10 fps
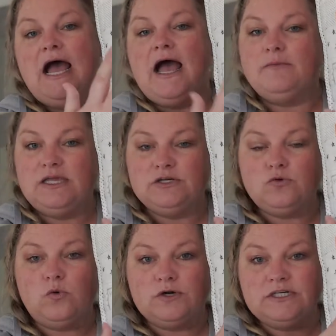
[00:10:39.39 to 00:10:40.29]
And in
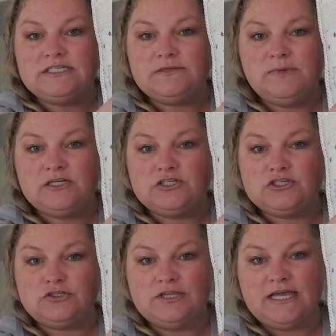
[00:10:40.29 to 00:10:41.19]
order to make
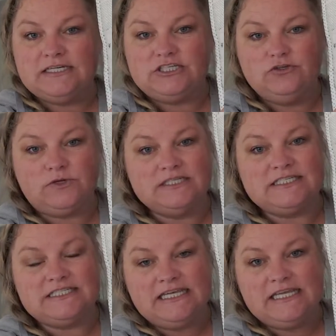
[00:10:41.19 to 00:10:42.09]
sure that you can
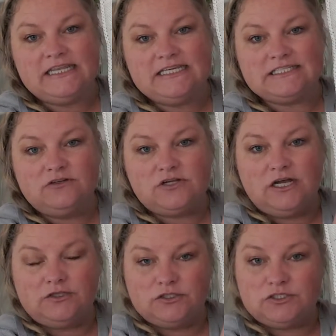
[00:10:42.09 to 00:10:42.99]
see these little
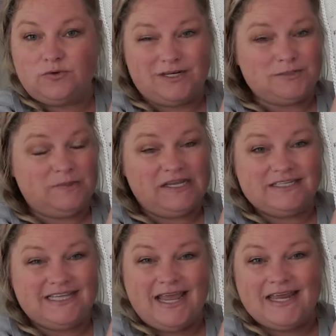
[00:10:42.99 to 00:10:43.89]
colored squares, because
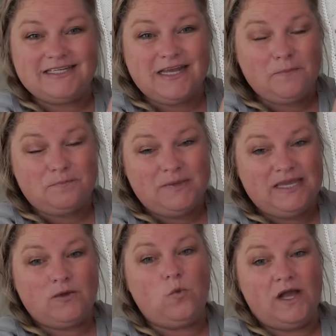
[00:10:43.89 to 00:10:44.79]
they end up
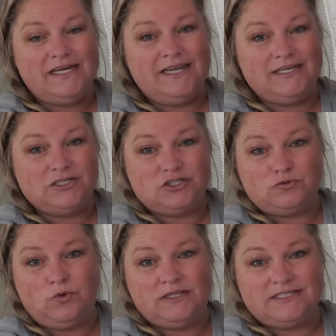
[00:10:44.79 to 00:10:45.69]
being 1 inch
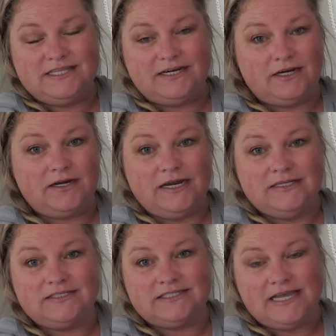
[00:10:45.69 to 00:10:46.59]
once they're
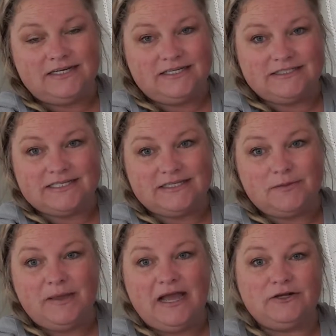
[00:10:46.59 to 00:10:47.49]
inset inside the
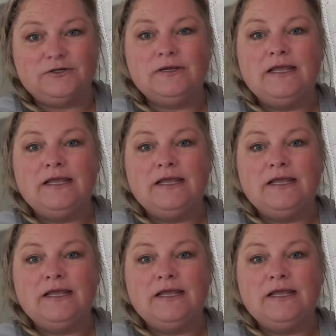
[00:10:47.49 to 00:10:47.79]
pattern,